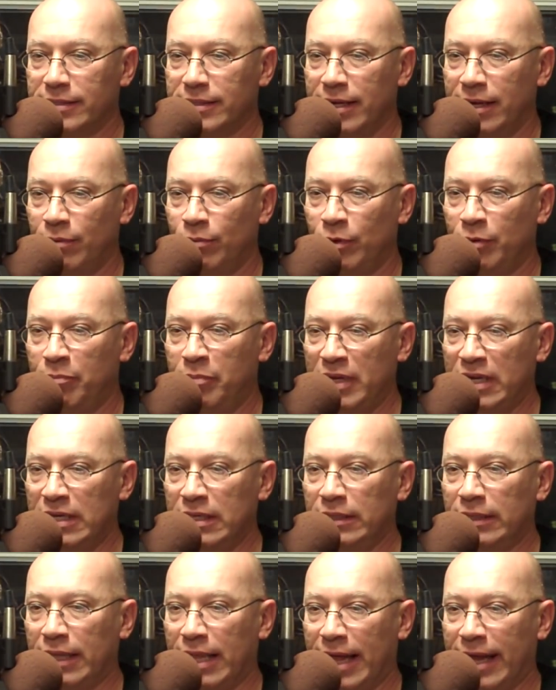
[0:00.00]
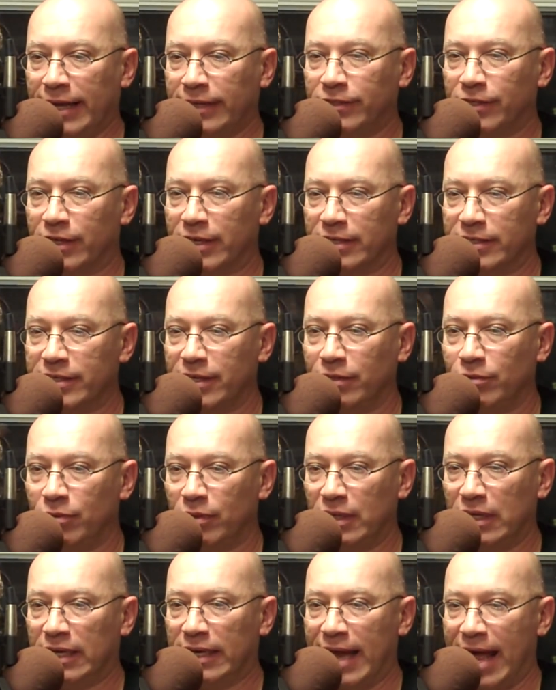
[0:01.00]
Yes, it would be like, to continue
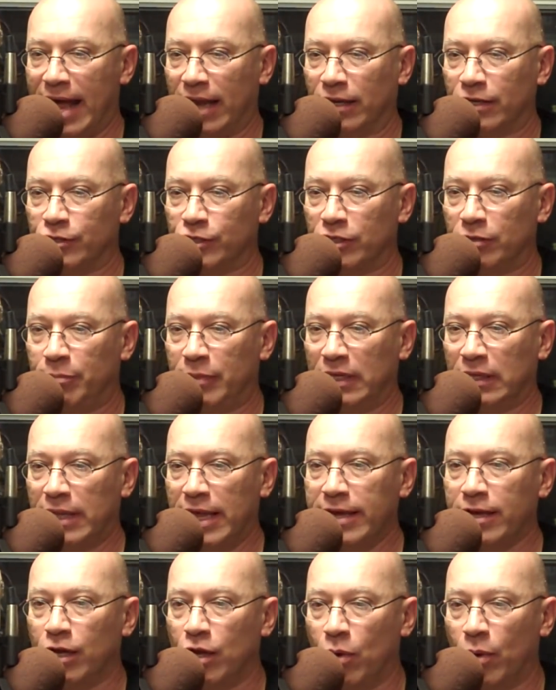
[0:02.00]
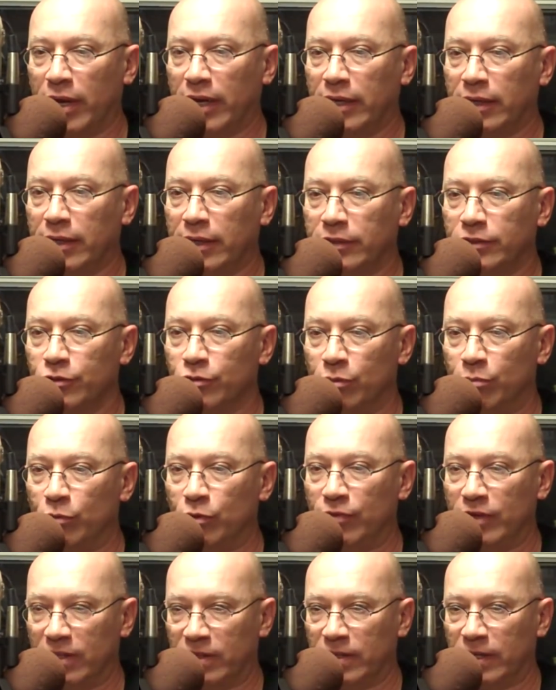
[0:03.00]
the analogy, it'd be like going to a
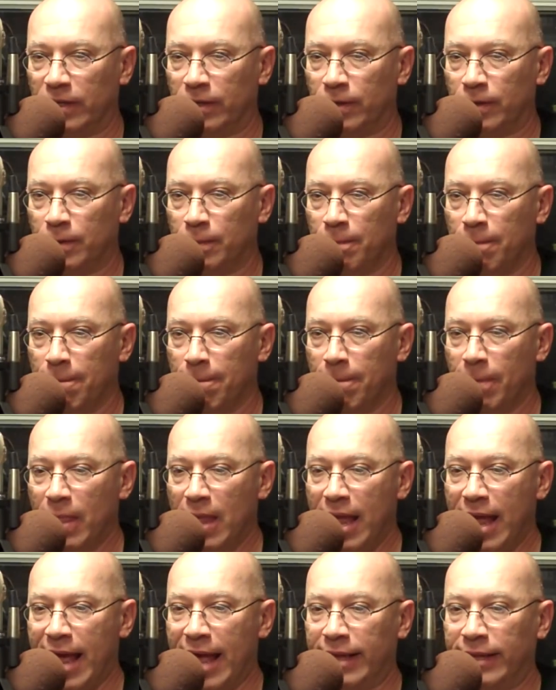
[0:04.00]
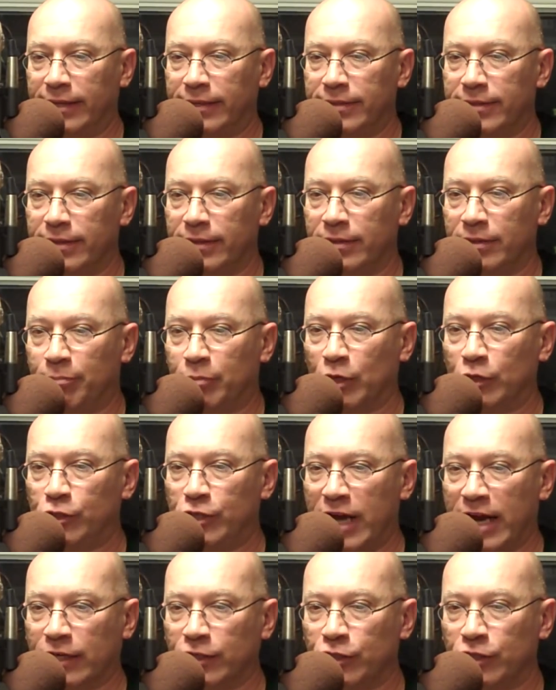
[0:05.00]
movie theater and the
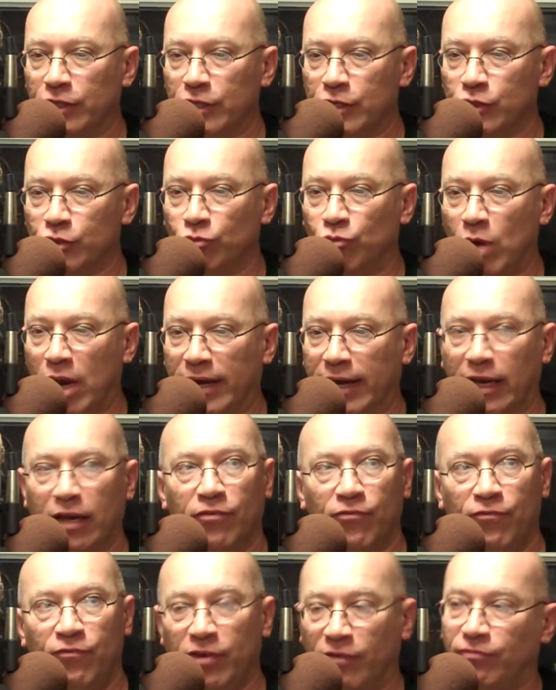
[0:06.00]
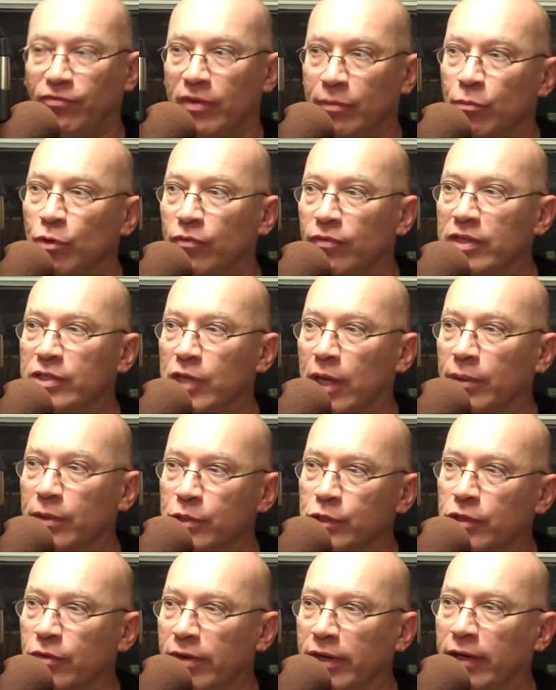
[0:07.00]
projectionist running 50 movies on the
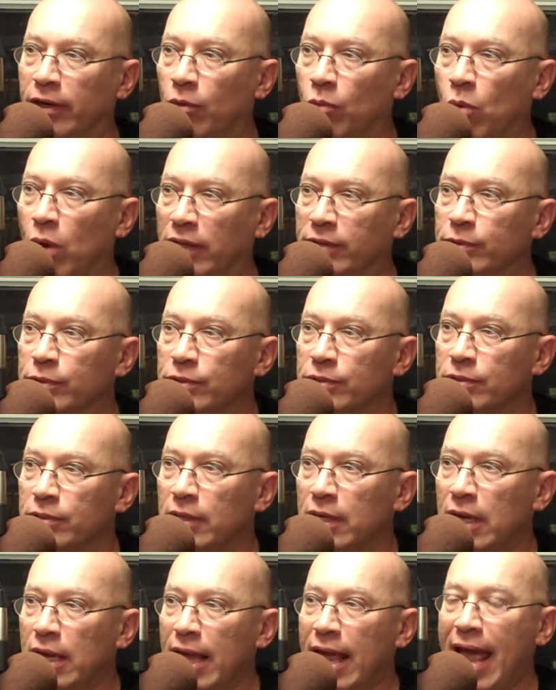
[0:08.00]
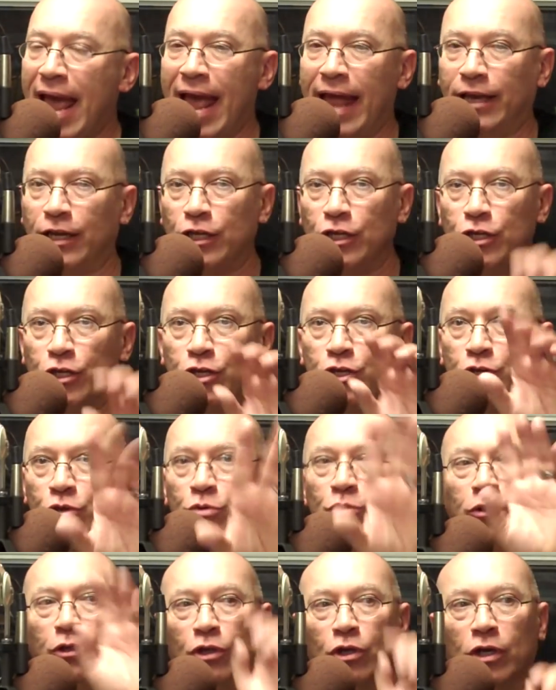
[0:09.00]
screen at once. And
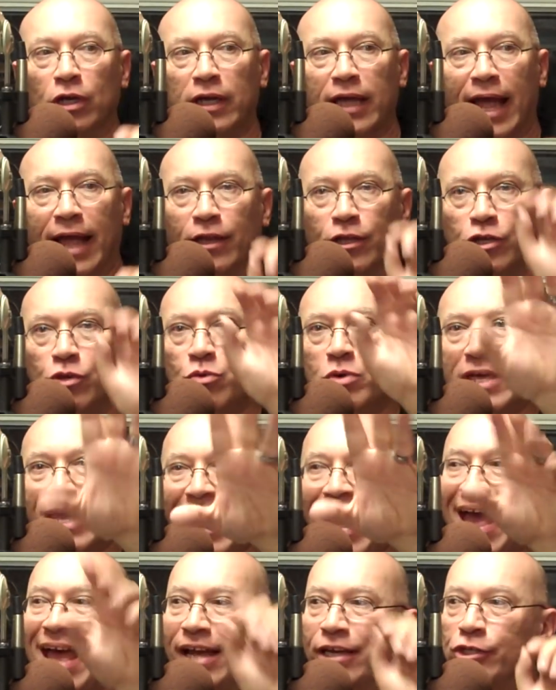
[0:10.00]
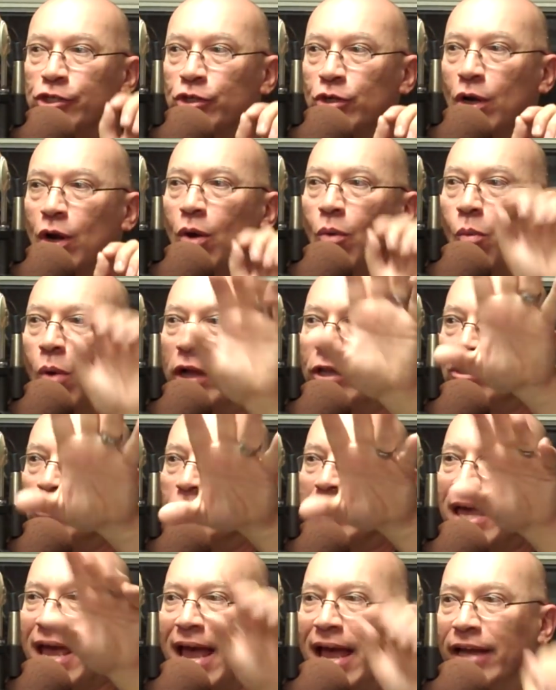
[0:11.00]
you look and you catch what you
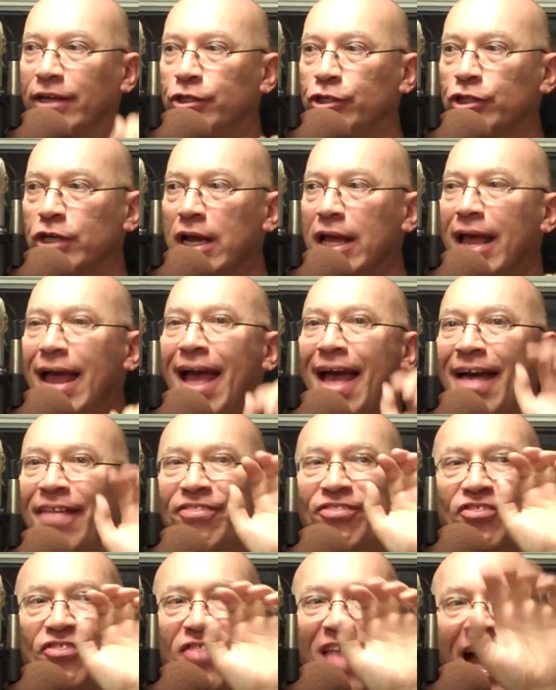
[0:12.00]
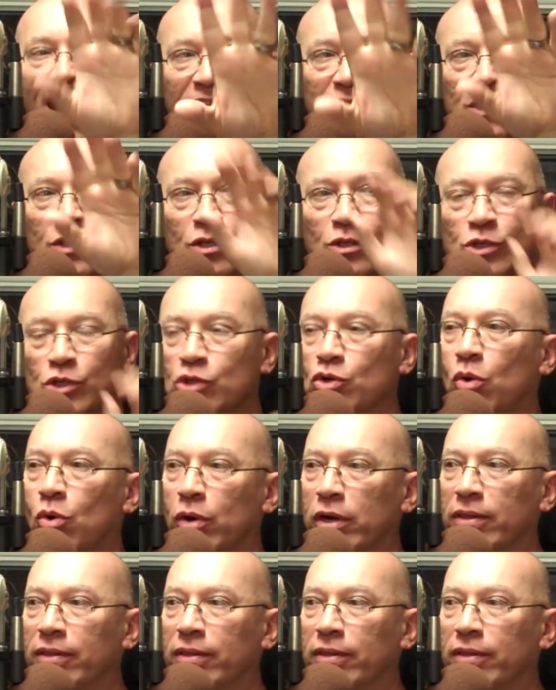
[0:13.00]
catch, and that's the story